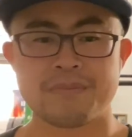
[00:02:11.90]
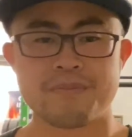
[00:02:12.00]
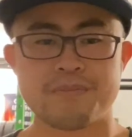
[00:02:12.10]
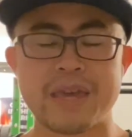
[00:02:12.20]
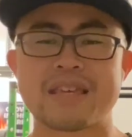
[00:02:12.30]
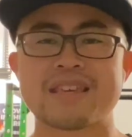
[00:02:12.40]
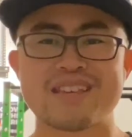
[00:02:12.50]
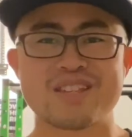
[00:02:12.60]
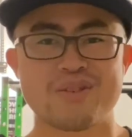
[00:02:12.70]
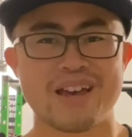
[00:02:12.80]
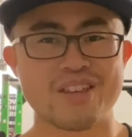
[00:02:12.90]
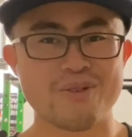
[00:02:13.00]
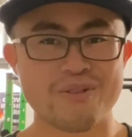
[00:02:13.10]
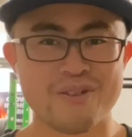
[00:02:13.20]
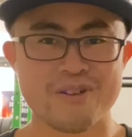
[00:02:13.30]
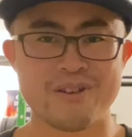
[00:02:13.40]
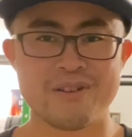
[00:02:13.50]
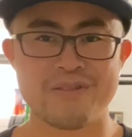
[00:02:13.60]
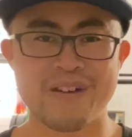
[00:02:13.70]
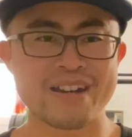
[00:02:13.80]
making it so that you're
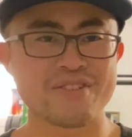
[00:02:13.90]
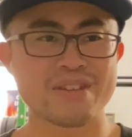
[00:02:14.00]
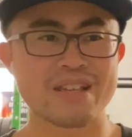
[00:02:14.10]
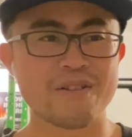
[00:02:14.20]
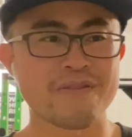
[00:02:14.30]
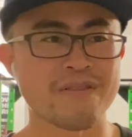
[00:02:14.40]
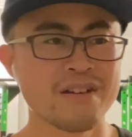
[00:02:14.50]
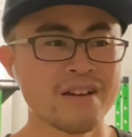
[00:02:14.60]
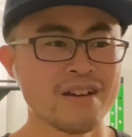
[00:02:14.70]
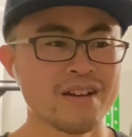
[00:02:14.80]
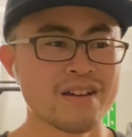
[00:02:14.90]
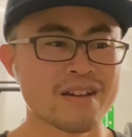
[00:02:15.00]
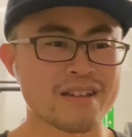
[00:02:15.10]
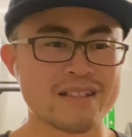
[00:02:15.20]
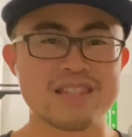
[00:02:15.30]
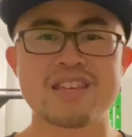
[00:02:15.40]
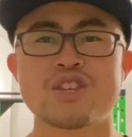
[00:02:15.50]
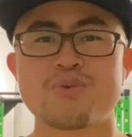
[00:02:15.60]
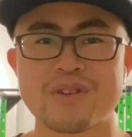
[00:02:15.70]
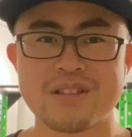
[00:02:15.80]
finding yourself
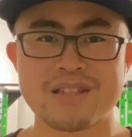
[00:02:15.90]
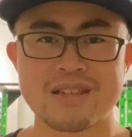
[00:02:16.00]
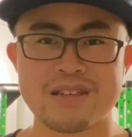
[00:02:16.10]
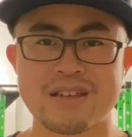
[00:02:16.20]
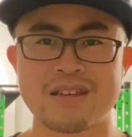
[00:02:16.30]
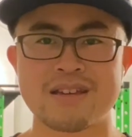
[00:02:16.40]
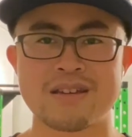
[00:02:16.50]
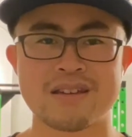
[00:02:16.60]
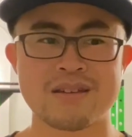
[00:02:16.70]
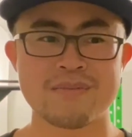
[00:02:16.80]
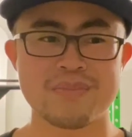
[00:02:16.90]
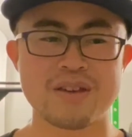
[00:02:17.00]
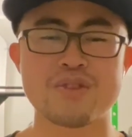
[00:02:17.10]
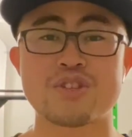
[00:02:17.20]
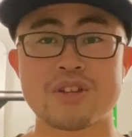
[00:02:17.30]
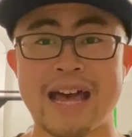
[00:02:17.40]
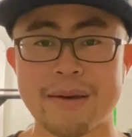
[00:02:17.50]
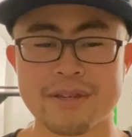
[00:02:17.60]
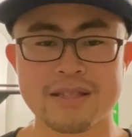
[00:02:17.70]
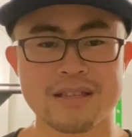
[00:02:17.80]
continuing to be on those good
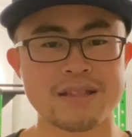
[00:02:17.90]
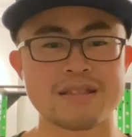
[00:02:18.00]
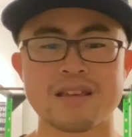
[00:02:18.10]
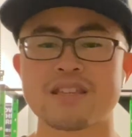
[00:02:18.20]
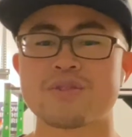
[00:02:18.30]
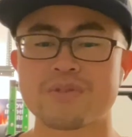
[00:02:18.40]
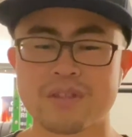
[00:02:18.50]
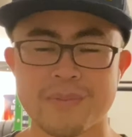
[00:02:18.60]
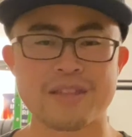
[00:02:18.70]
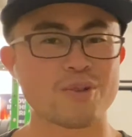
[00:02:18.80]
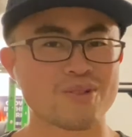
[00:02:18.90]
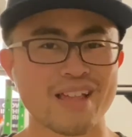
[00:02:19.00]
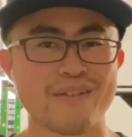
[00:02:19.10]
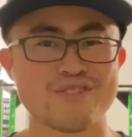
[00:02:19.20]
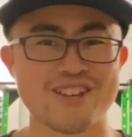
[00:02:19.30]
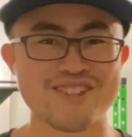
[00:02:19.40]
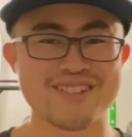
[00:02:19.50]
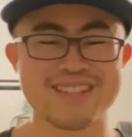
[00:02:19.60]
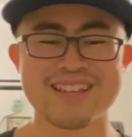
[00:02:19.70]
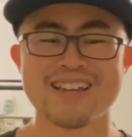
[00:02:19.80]
habits, continuing to make those life
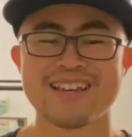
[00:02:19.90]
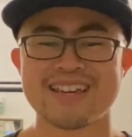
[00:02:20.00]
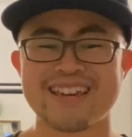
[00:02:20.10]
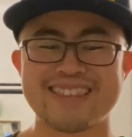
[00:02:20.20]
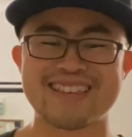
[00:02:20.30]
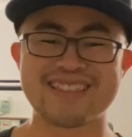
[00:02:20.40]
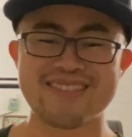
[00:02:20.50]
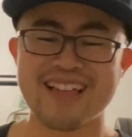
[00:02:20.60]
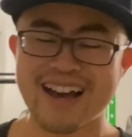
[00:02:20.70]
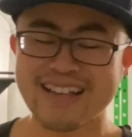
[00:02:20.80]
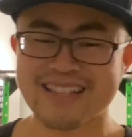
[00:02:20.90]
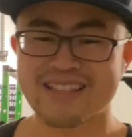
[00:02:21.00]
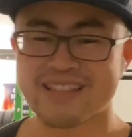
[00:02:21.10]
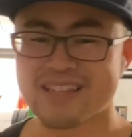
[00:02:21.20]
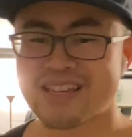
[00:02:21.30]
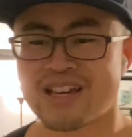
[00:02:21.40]
changes, and then lastly,